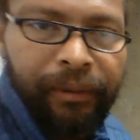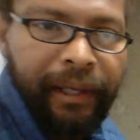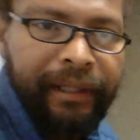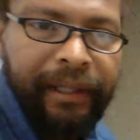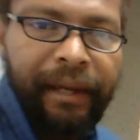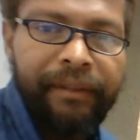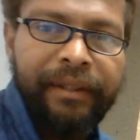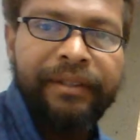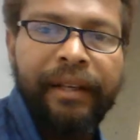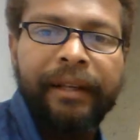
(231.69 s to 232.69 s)
I didn't have
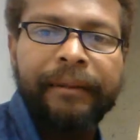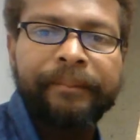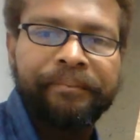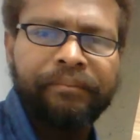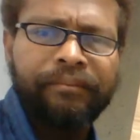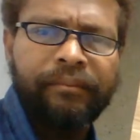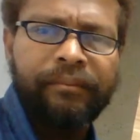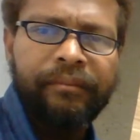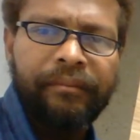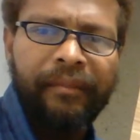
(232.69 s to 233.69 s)
this
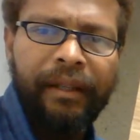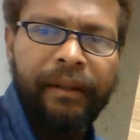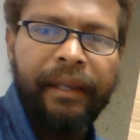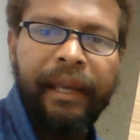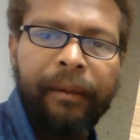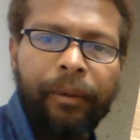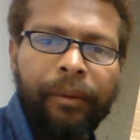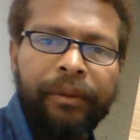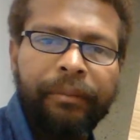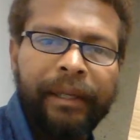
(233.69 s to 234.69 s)
the camera
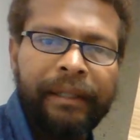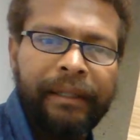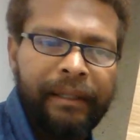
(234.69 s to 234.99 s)
with me.